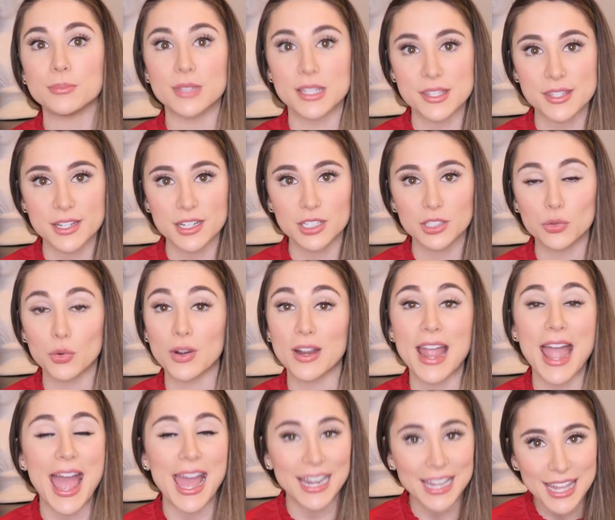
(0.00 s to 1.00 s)
blizzard, or
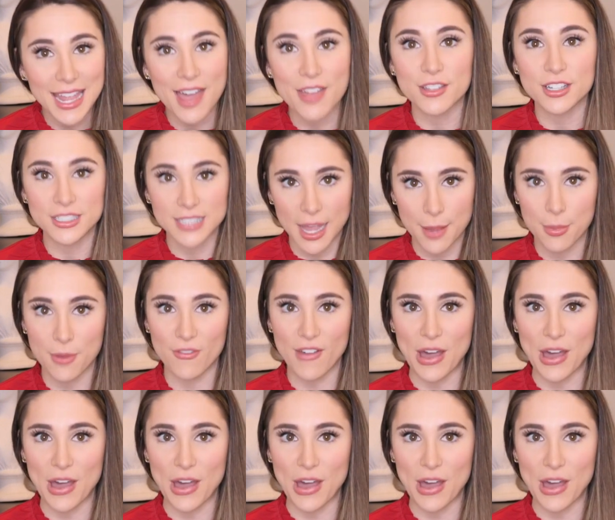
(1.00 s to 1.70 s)
any other type of